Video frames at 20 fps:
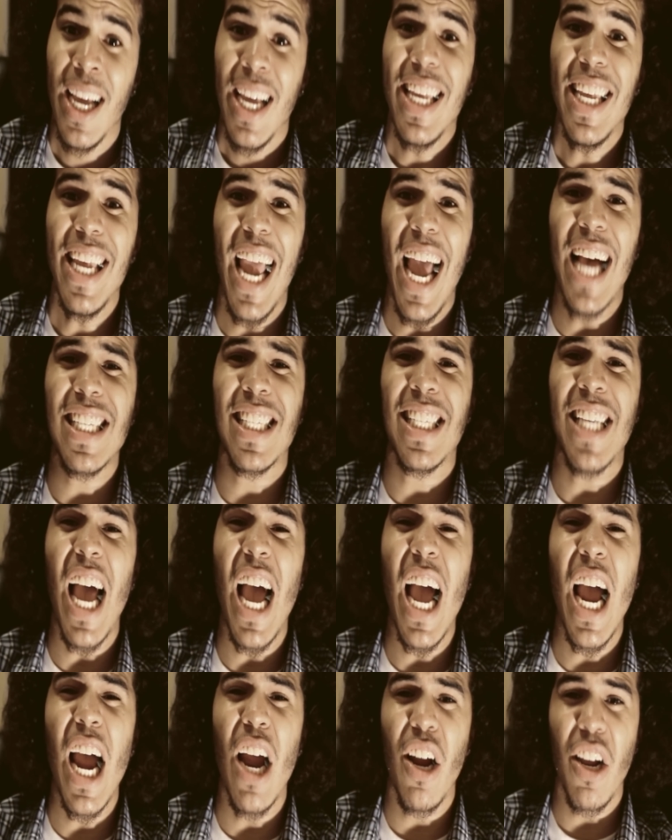
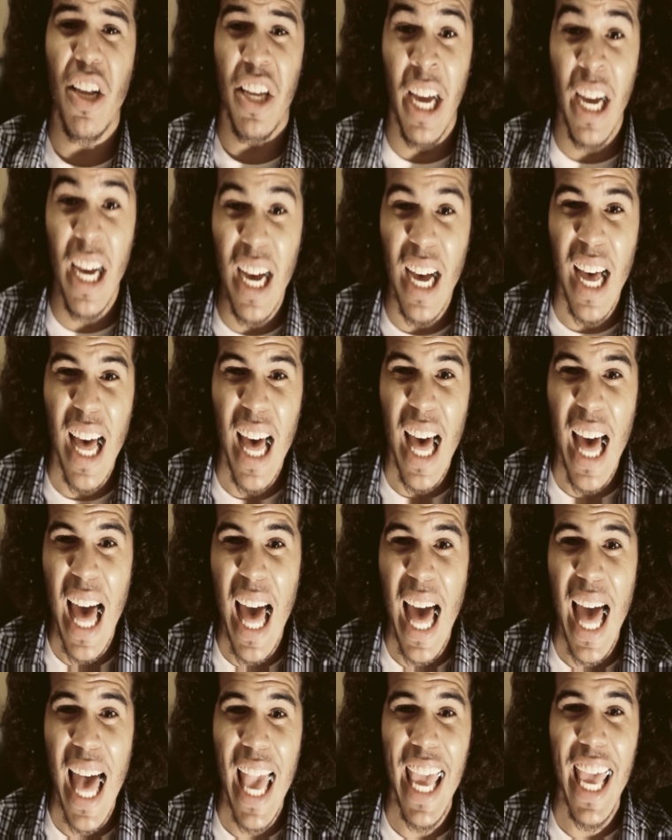Yes, sir!
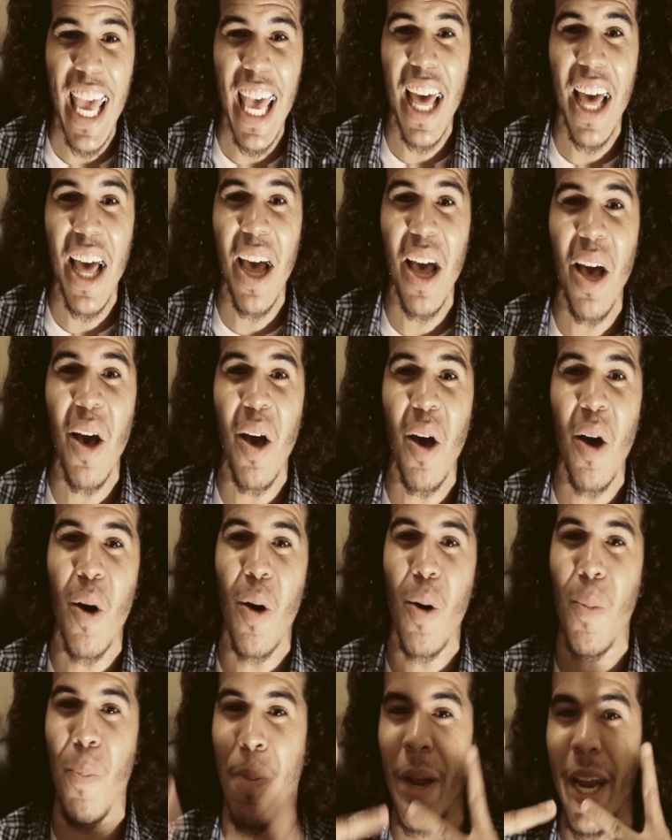
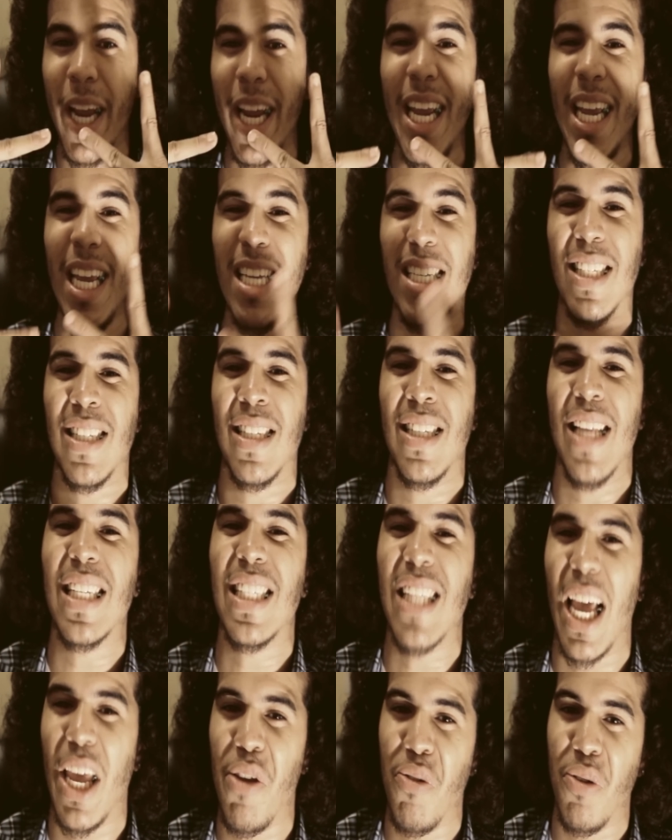Kyle! Peace!
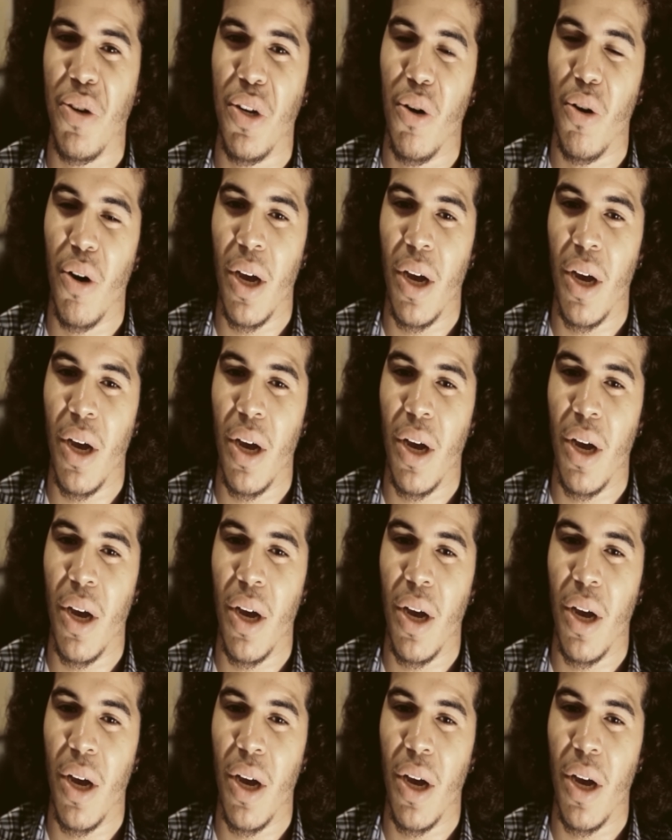That's how you